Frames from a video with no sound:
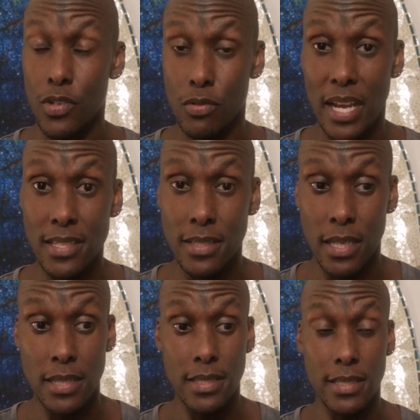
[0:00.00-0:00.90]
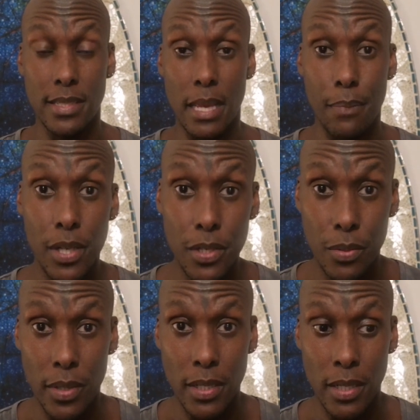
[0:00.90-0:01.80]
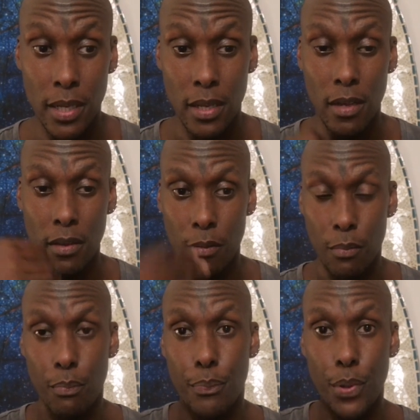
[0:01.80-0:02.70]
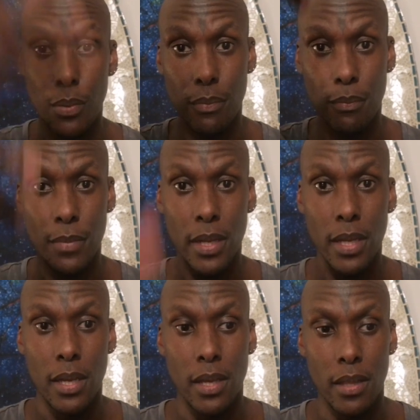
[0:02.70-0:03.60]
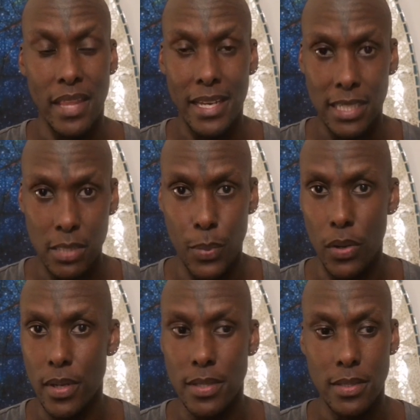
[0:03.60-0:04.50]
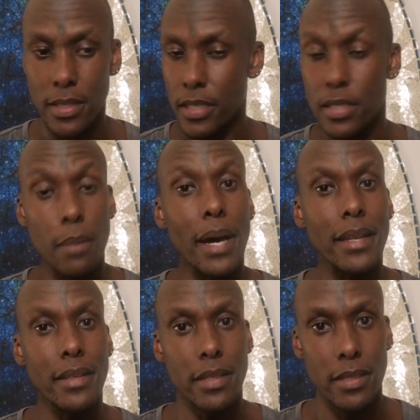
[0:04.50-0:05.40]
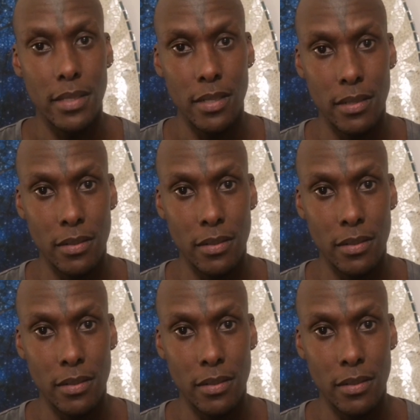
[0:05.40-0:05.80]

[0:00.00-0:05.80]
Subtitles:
Trust. Step into it. Boom. That experience is abundant.